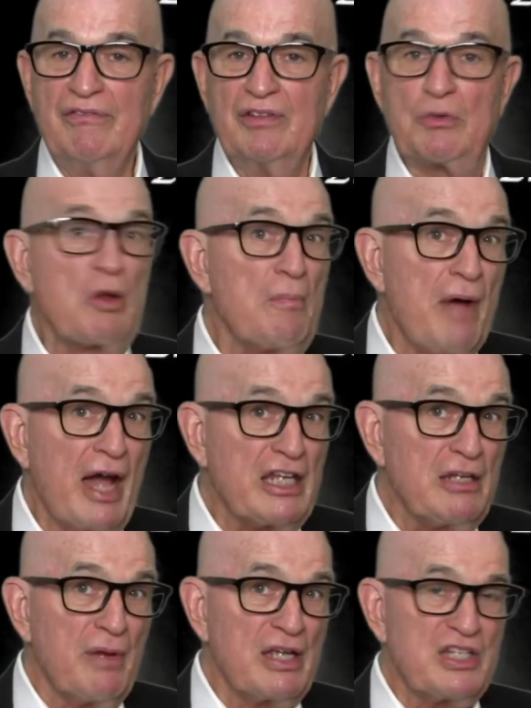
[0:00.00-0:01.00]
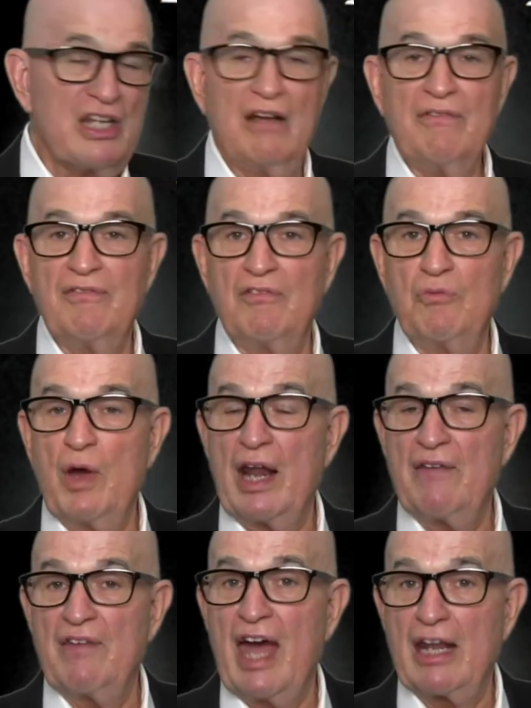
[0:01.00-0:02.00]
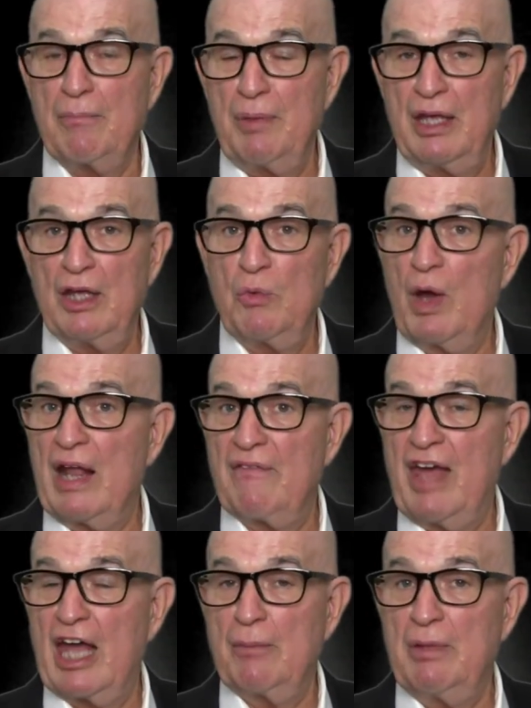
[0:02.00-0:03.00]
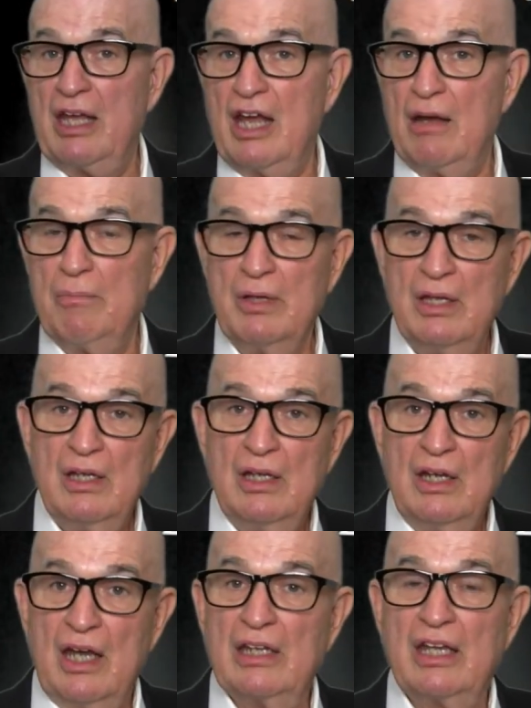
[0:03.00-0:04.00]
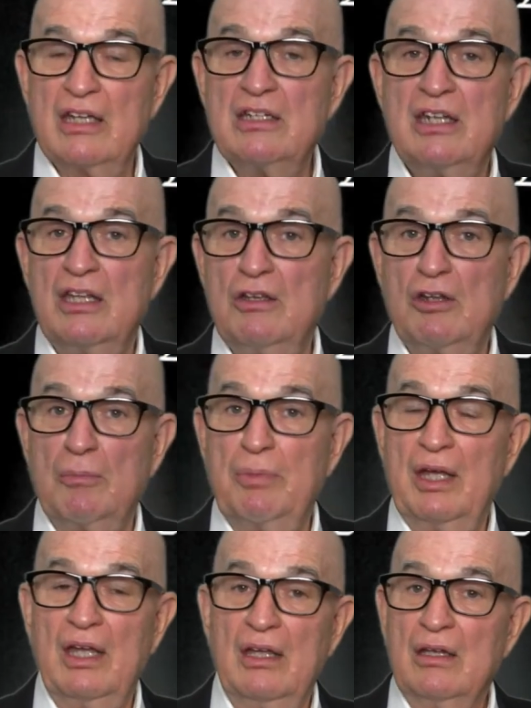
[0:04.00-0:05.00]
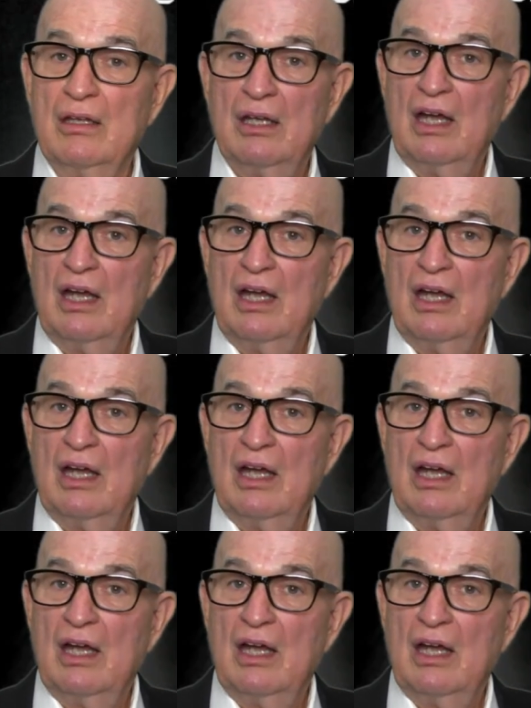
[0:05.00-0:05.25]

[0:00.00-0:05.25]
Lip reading: and reminding myself of what I've got to be and what I've got to become and continue to be.